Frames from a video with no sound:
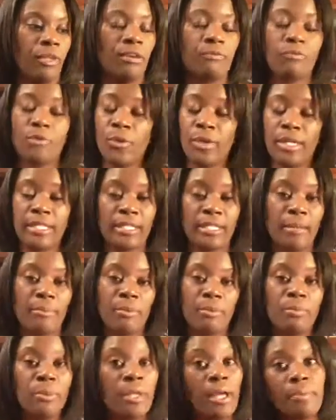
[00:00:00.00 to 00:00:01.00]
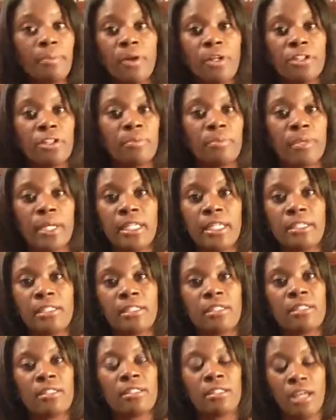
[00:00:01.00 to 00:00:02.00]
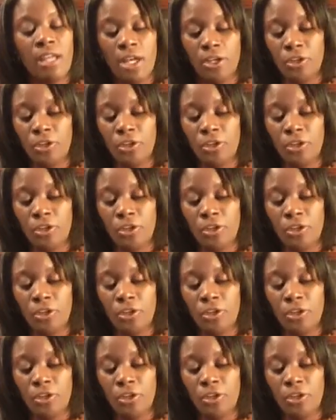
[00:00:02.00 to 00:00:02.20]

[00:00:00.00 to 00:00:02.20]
For example, blood pressure medicines.